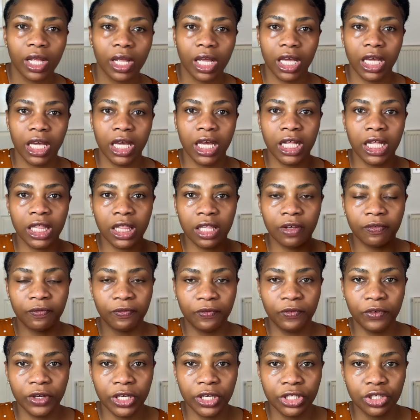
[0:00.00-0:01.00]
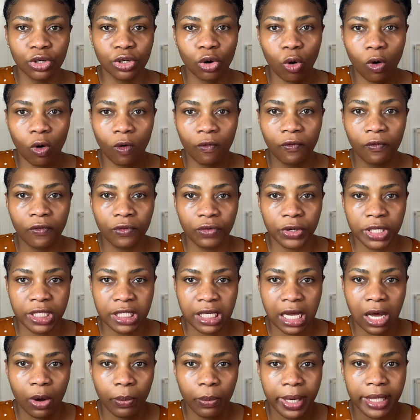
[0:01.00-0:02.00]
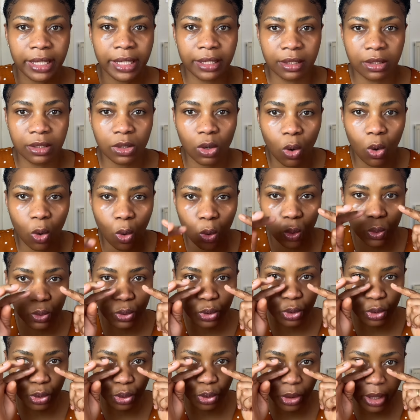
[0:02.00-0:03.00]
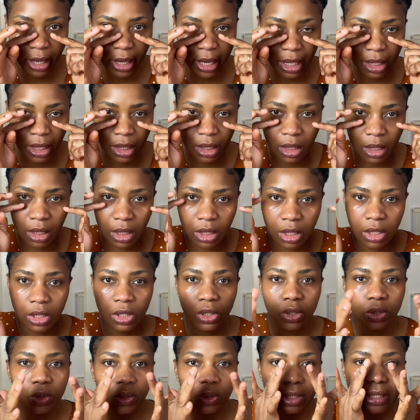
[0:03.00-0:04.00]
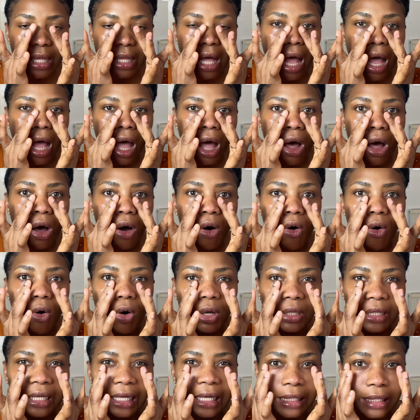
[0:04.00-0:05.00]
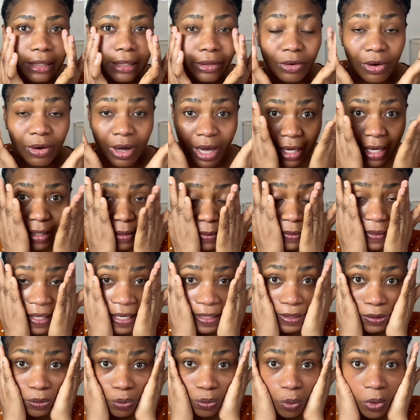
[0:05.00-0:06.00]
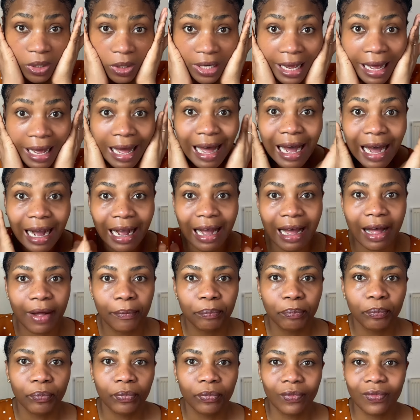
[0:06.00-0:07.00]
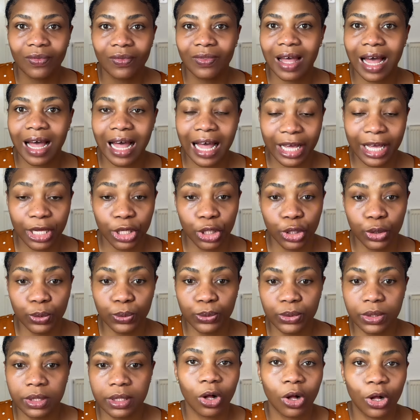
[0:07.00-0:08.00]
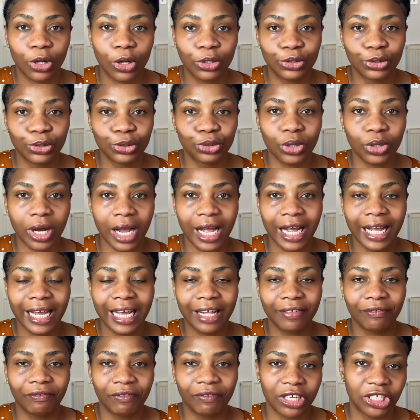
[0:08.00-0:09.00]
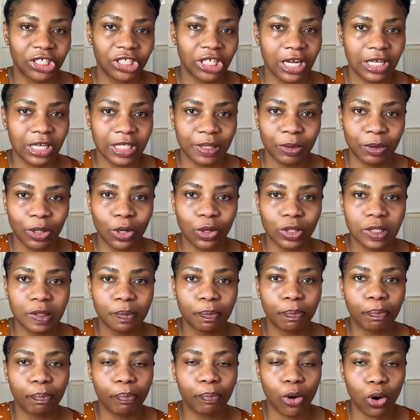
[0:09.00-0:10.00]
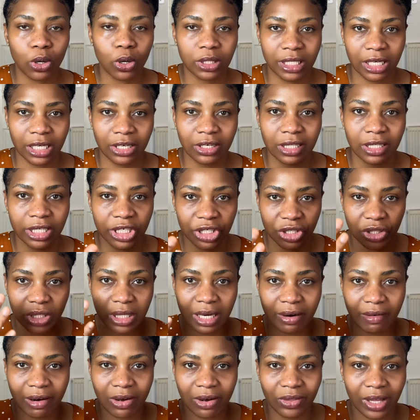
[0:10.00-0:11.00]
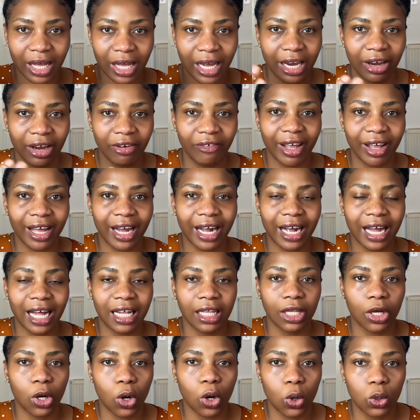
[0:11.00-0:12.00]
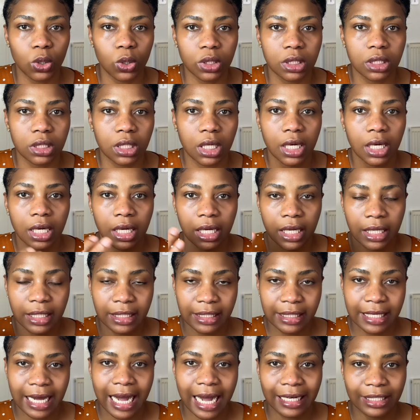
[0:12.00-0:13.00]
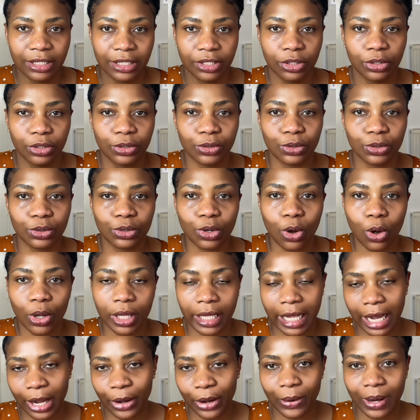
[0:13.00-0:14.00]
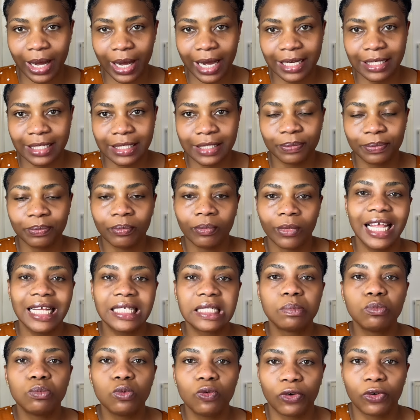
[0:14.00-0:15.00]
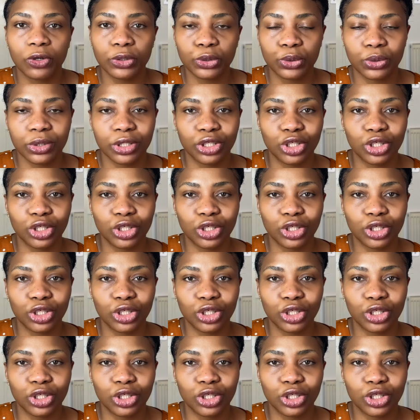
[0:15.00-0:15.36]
in the fridge or freezer. When it's cold, you can use that underneath your eyes. So that's one hack that I use. Also, try and get facials, because poor circulation around that area can cause dark circles under your eyes. Let's move on to the